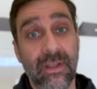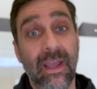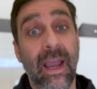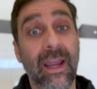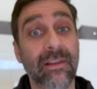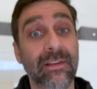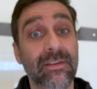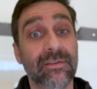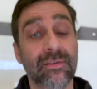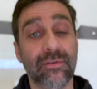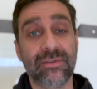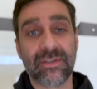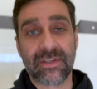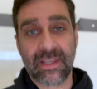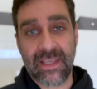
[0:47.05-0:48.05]
highly
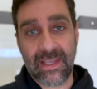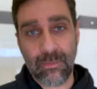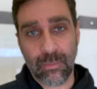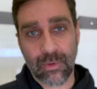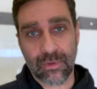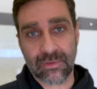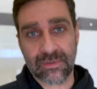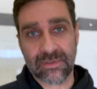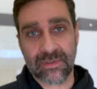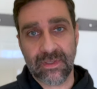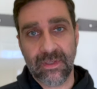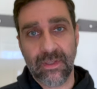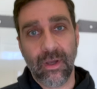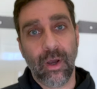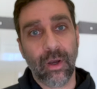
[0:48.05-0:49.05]
searched keywords
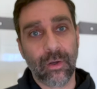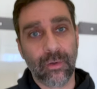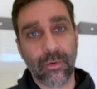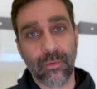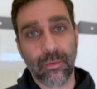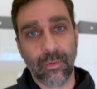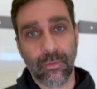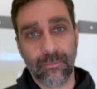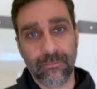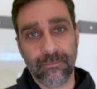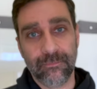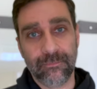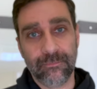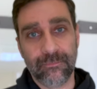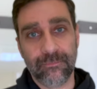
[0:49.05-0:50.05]
on Google.
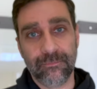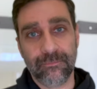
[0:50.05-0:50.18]
Now, I put